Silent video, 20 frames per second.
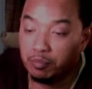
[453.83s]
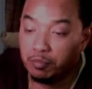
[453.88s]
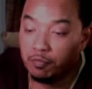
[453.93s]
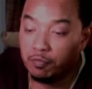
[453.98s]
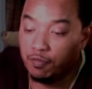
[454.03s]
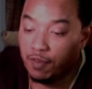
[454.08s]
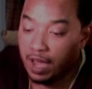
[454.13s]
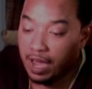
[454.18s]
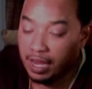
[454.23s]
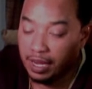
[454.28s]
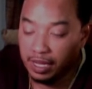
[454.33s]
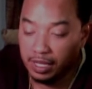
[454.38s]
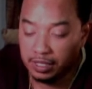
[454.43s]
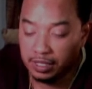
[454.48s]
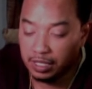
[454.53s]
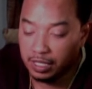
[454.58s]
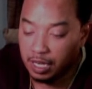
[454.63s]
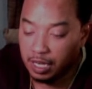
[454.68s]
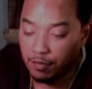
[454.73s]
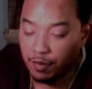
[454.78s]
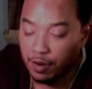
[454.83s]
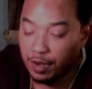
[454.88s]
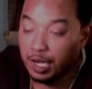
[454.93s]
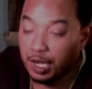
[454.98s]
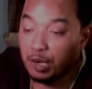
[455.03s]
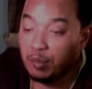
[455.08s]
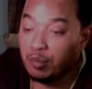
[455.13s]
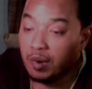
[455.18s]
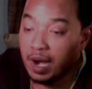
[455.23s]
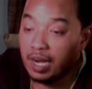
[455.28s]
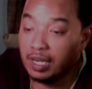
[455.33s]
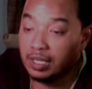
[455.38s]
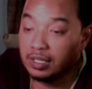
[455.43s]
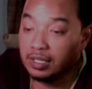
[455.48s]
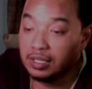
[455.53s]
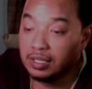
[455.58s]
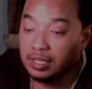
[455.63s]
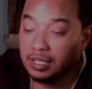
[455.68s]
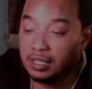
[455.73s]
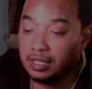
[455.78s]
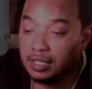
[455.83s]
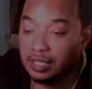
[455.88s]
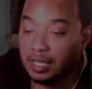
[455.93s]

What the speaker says: fight. It's a never-ending practice. It's a